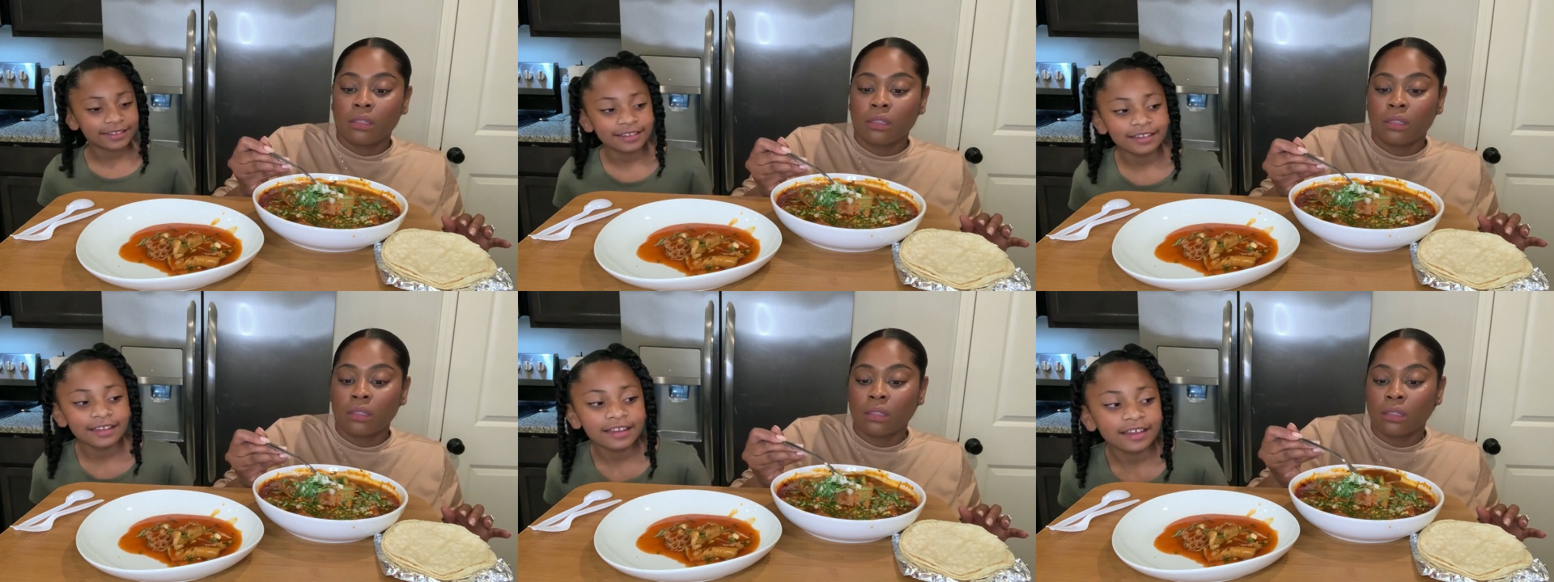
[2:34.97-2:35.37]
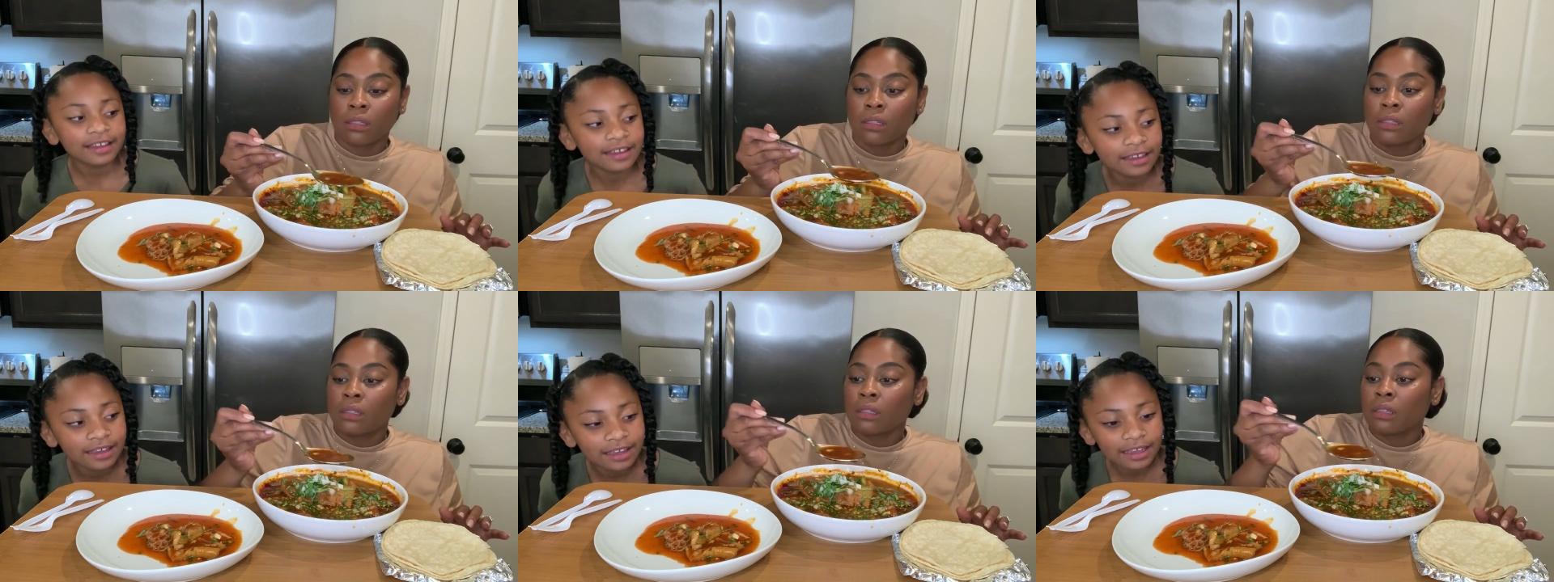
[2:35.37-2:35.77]

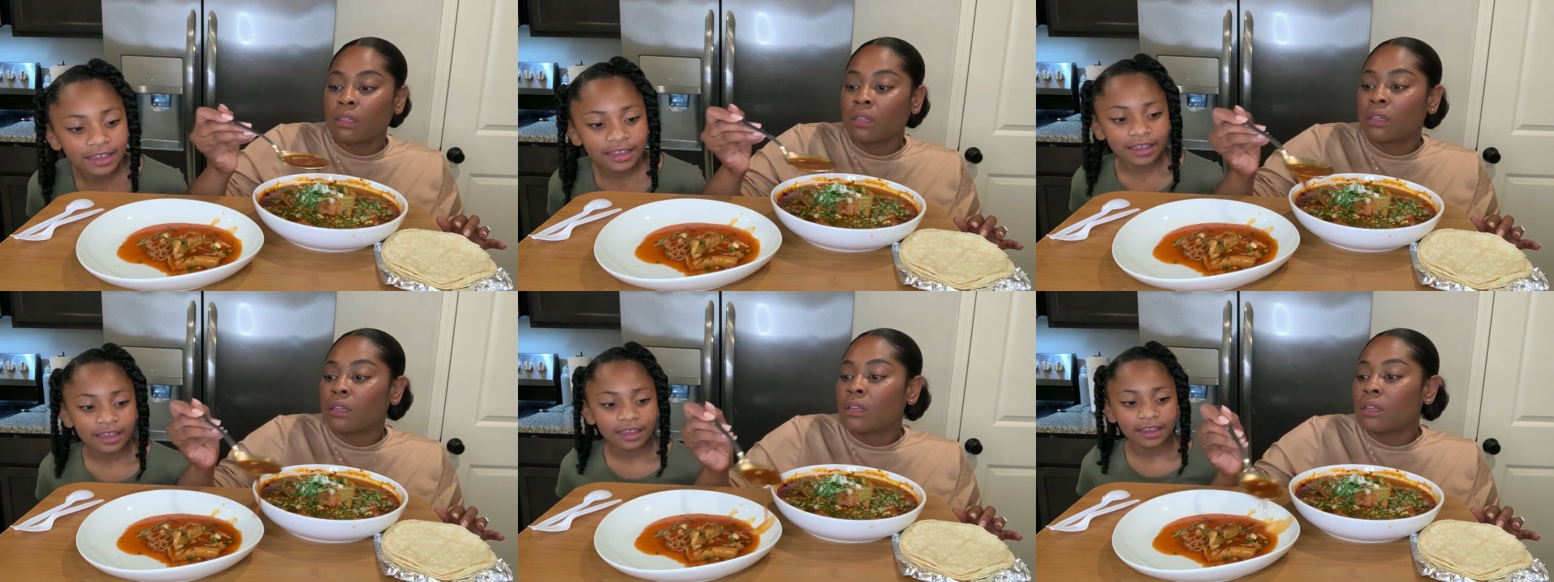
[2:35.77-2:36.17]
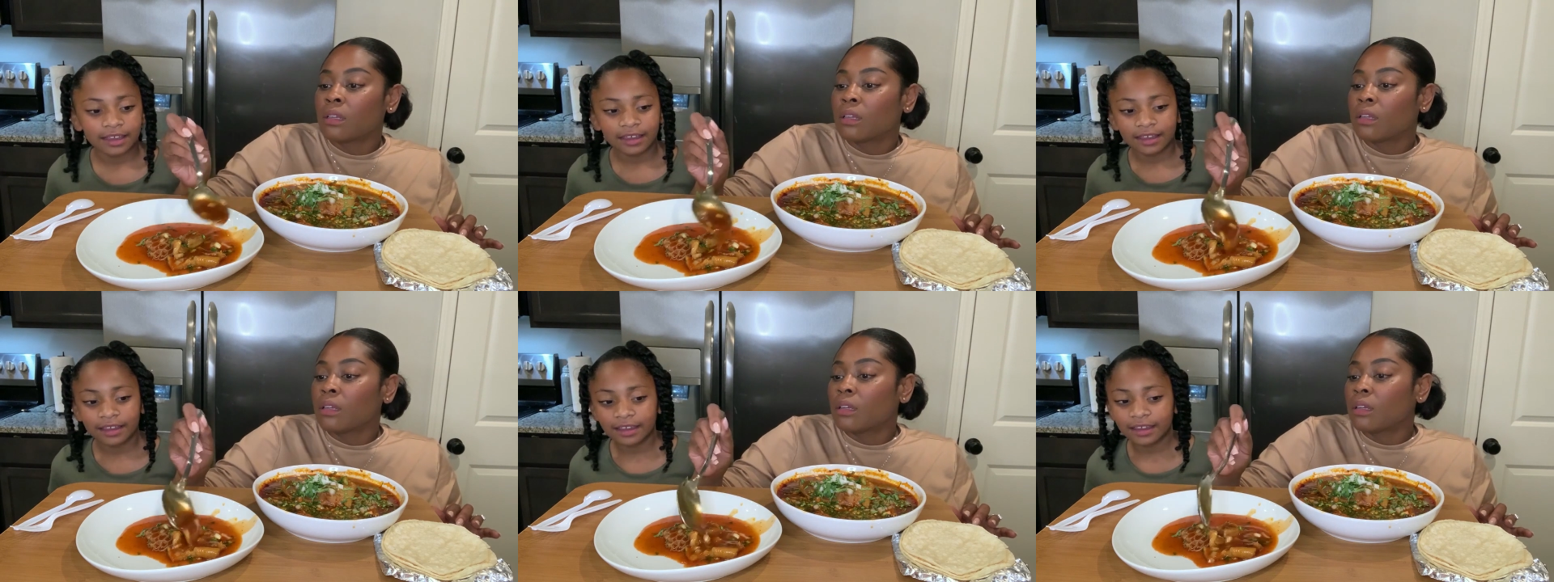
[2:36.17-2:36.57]

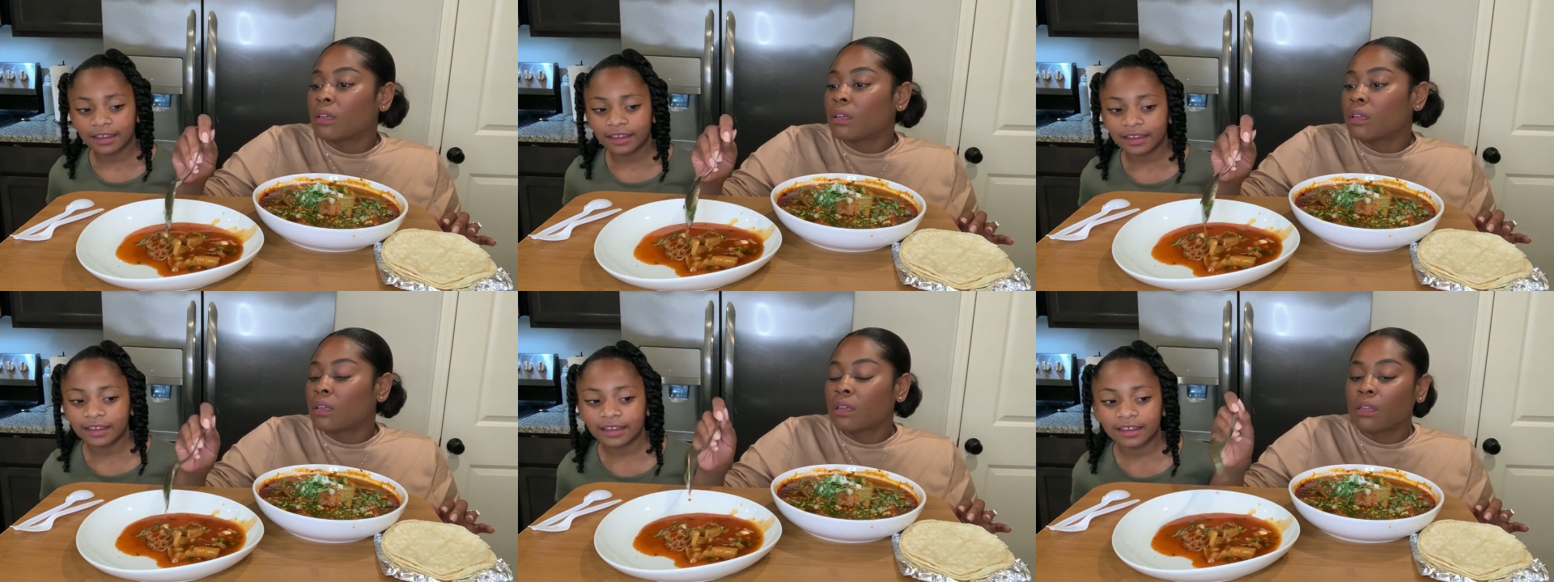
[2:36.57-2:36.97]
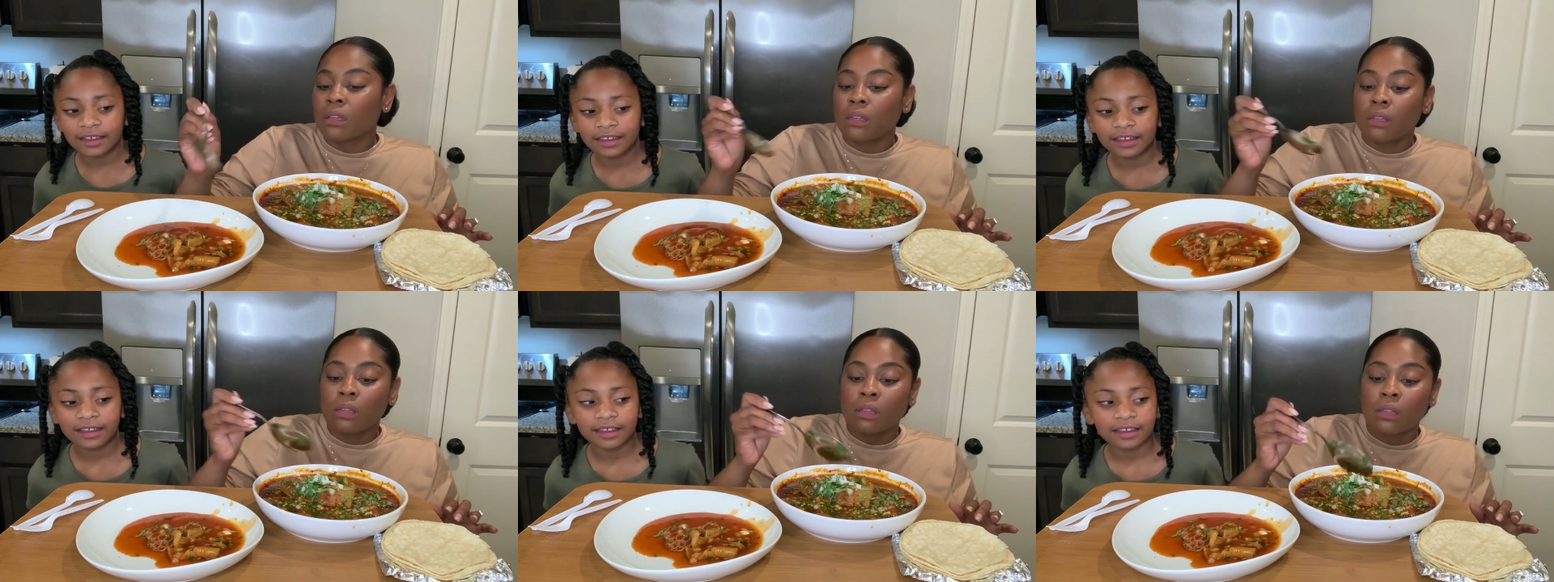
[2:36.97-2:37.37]

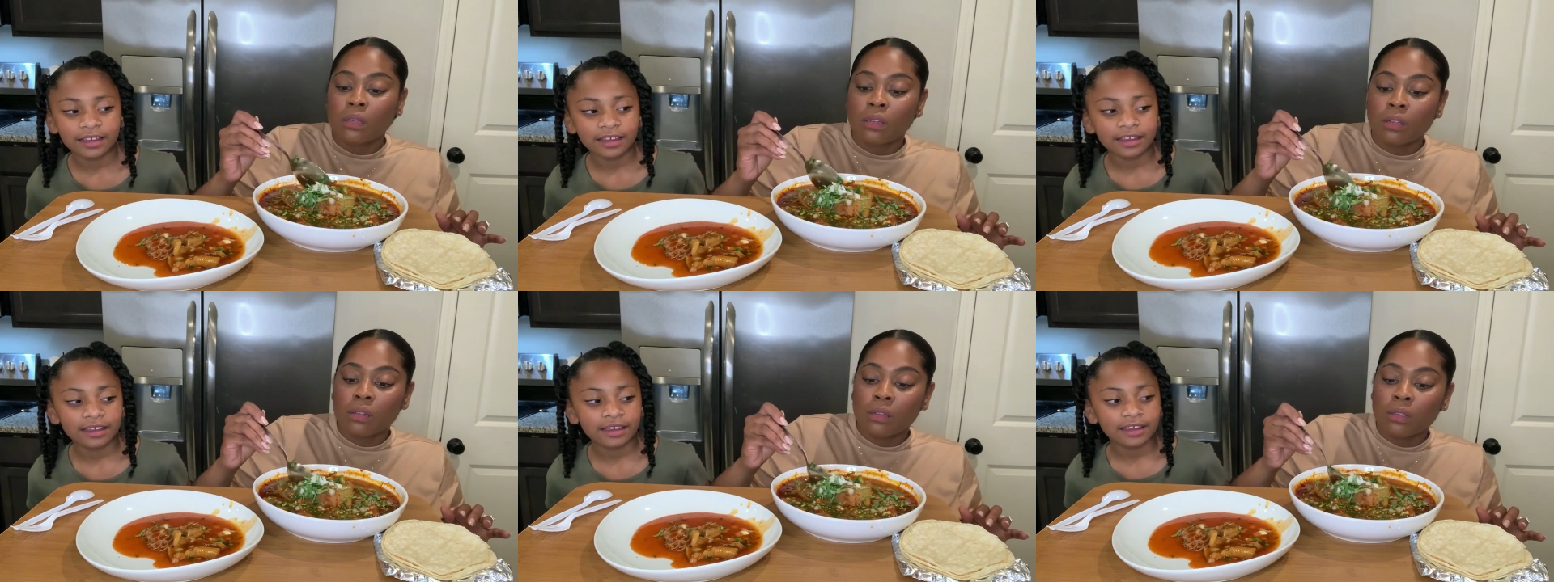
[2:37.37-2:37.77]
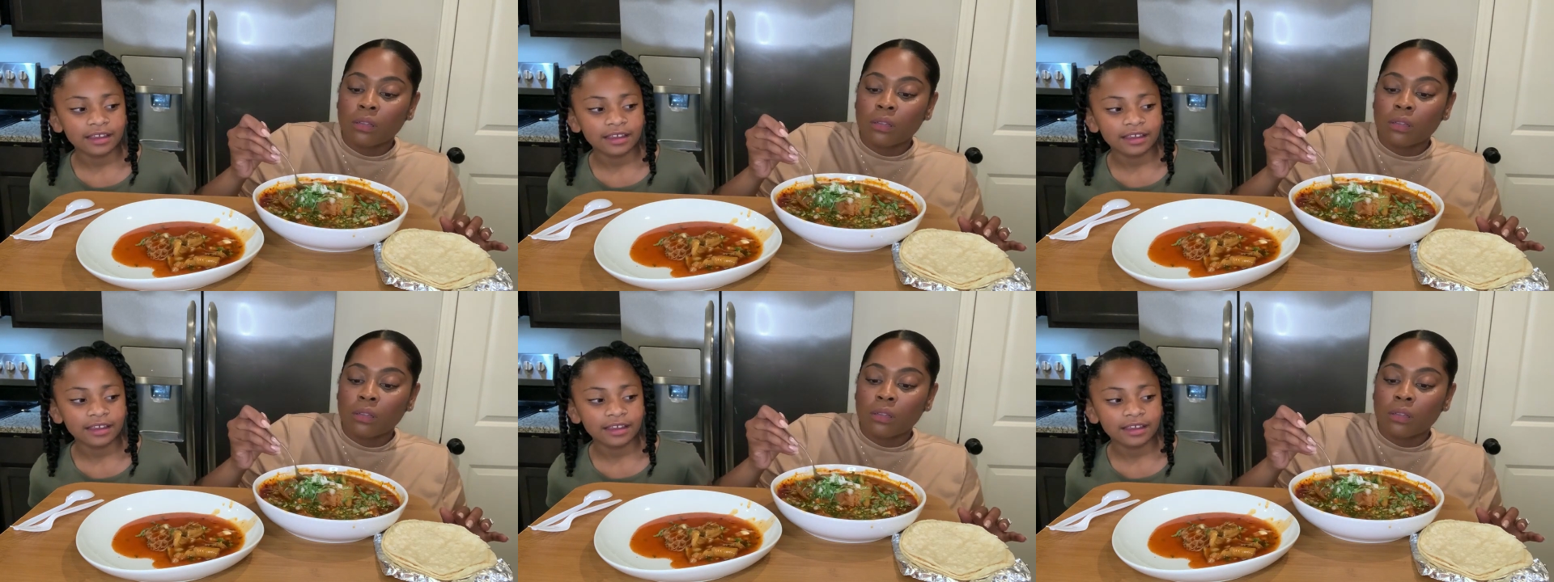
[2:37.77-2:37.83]
Nobody speaks.